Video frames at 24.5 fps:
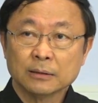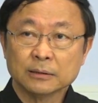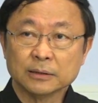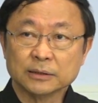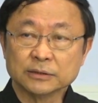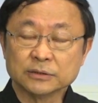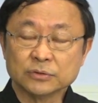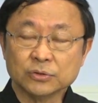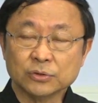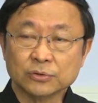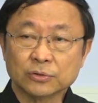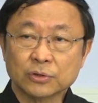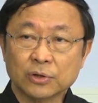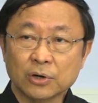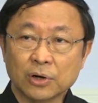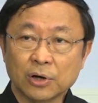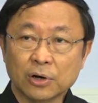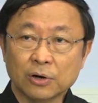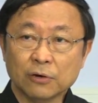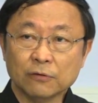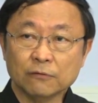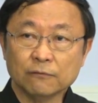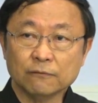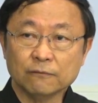the
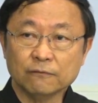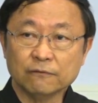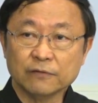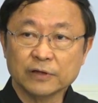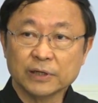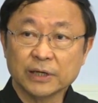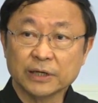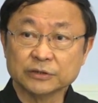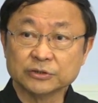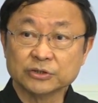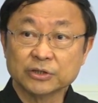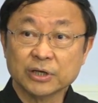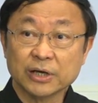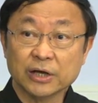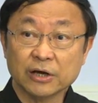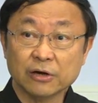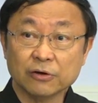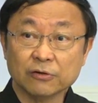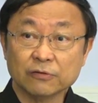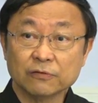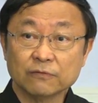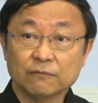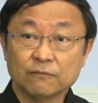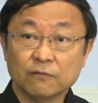so-called village
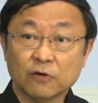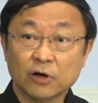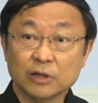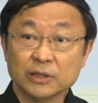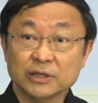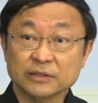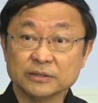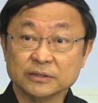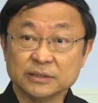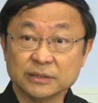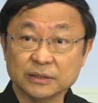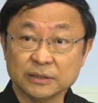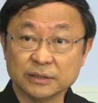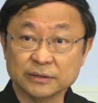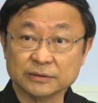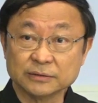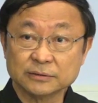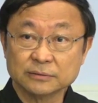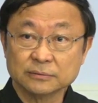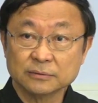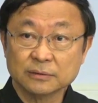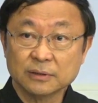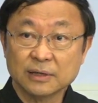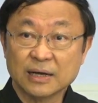health
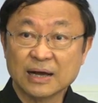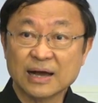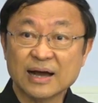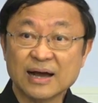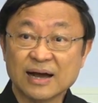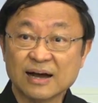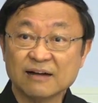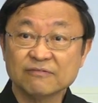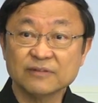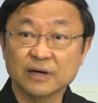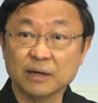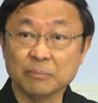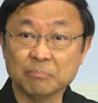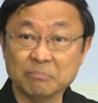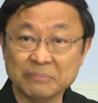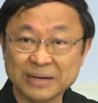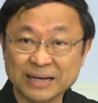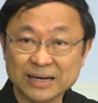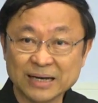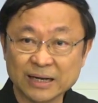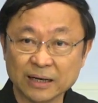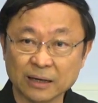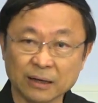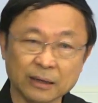volunteers,
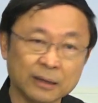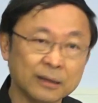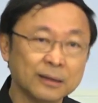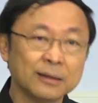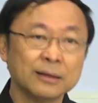500,000